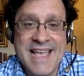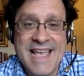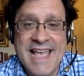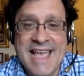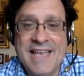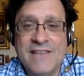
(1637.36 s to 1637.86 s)

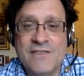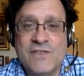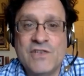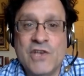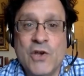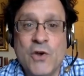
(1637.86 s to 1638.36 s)
And
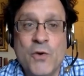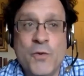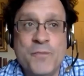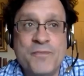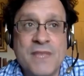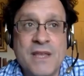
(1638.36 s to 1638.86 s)
so
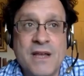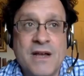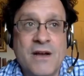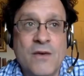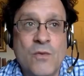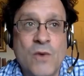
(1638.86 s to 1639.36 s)

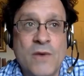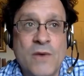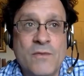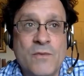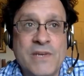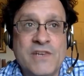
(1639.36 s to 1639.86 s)
uh, what
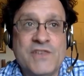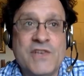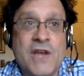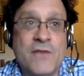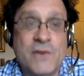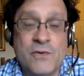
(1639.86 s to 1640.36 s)
we
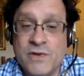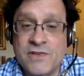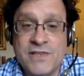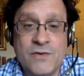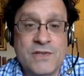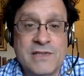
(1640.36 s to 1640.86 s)
discovered was
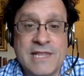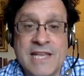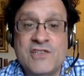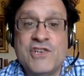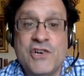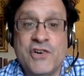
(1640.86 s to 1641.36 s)
there was
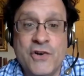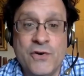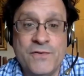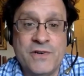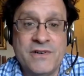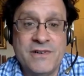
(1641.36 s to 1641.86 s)
less
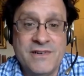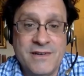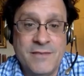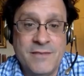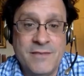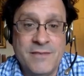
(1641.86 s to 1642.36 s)
turnover
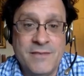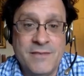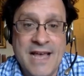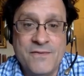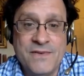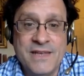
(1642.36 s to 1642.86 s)
among
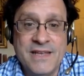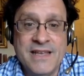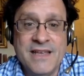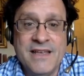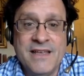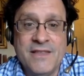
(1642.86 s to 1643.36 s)
staff,
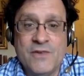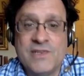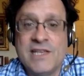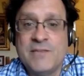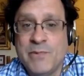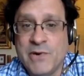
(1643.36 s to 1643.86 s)
there was
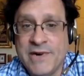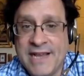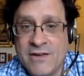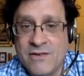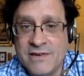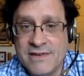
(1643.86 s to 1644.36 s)
less
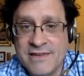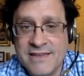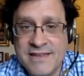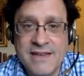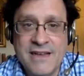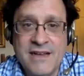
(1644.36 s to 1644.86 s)
burnout,
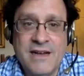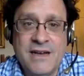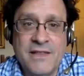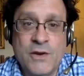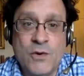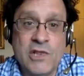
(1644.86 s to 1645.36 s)

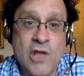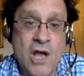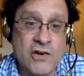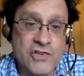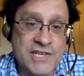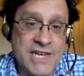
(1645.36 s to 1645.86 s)
uh, there were
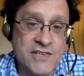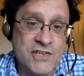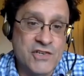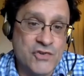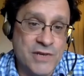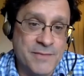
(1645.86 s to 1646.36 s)
longer stays in
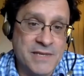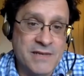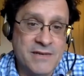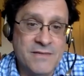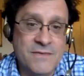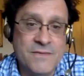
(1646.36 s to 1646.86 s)
treatment
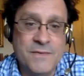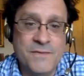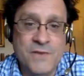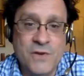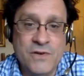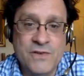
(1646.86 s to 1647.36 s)
from
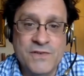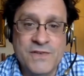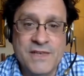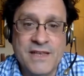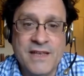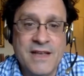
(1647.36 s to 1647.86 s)
folks.
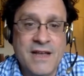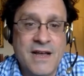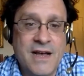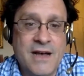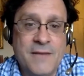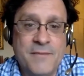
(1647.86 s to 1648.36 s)

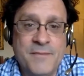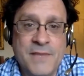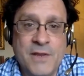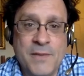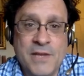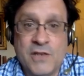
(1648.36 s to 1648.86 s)
Um, you
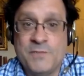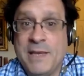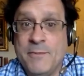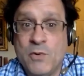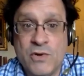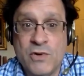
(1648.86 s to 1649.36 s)
know, because
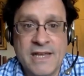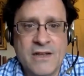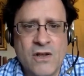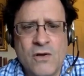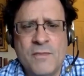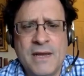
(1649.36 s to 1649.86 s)
people were like,
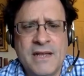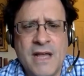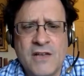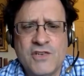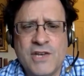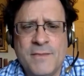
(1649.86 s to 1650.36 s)
"Oh my
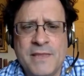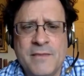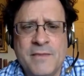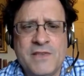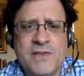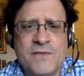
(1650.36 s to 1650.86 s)
gosh, I'm in the
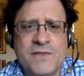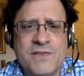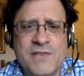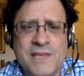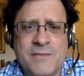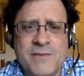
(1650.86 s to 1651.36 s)
midst of
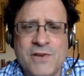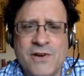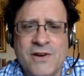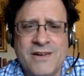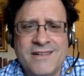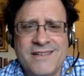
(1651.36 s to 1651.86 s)
this
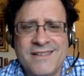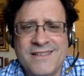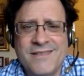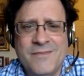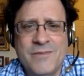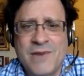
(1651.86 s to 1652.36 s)
EMDR
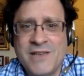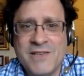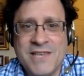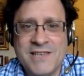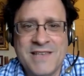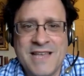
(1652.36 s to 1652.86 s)

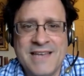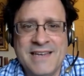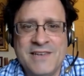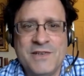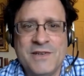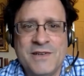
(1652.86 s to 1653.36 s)
process. I
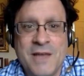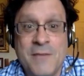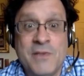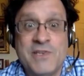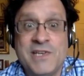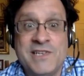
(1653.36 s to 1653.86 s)
need to, I
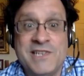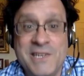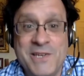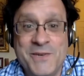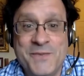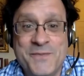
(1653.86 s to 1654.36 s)
must
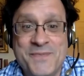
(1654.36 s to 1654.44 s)
continue."